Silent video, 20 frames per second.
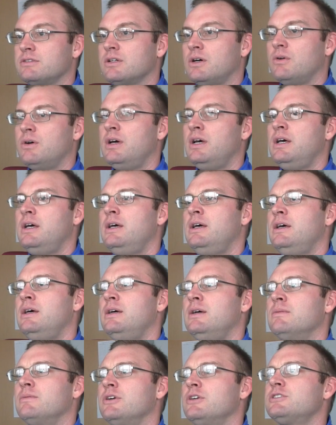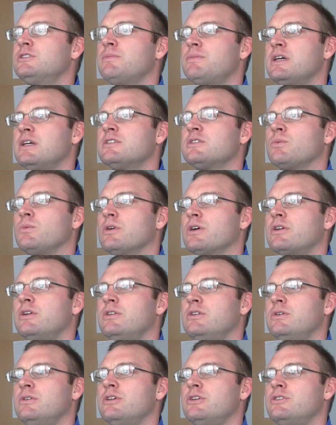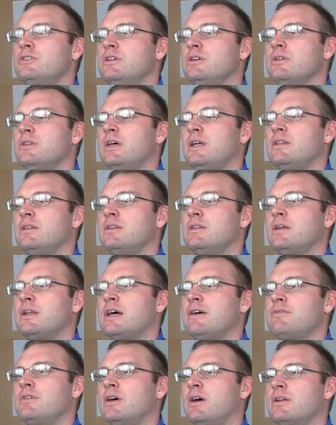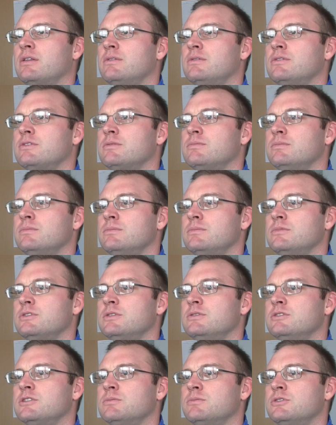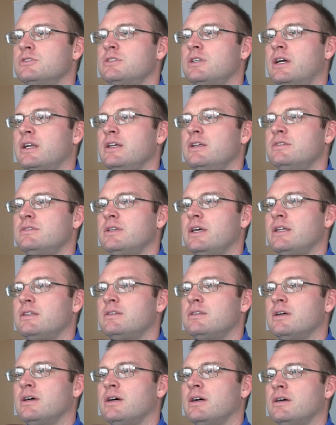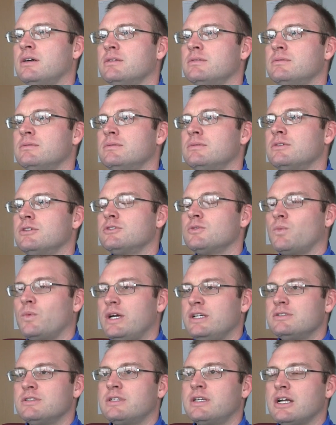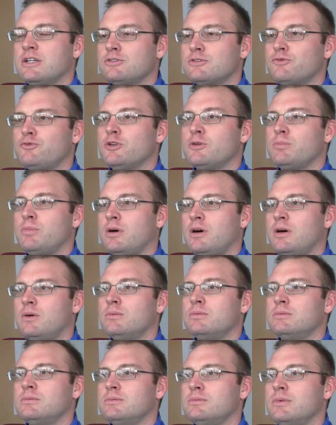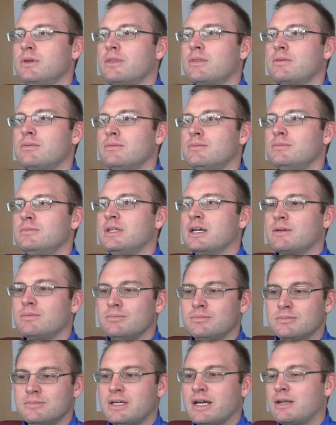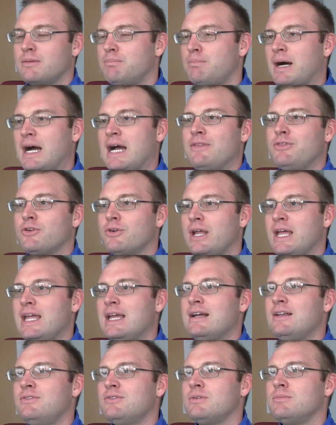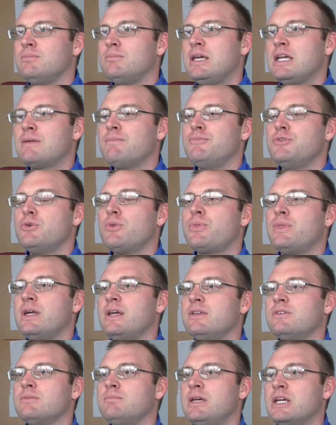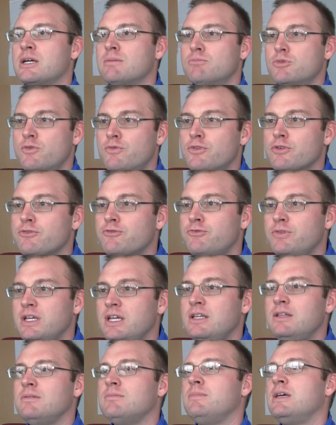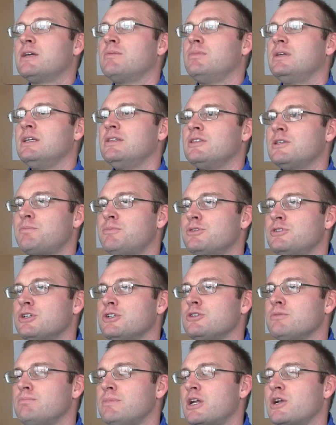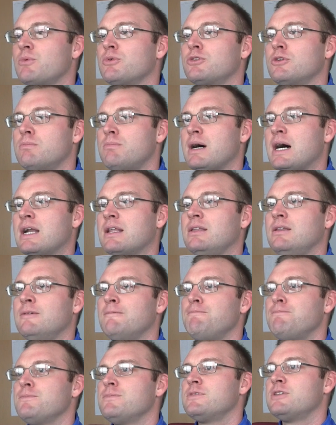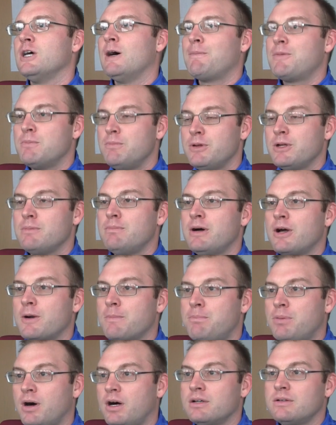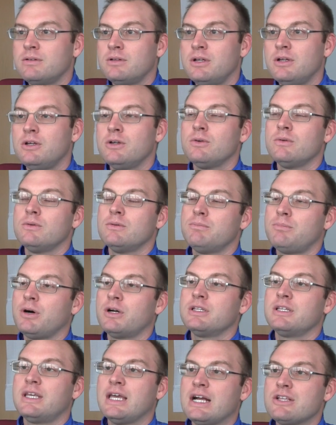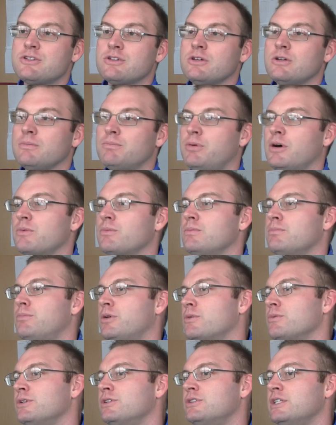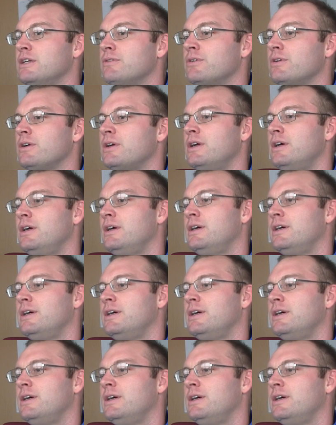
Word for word: So there's some things that we're going to do this year that I've gone in some studies that there's some ways to catch the football with that can kind of bind their hands and make them do things and make them move their feet and make them get into position better with their body to help them be a better punt catcher or punt receiver.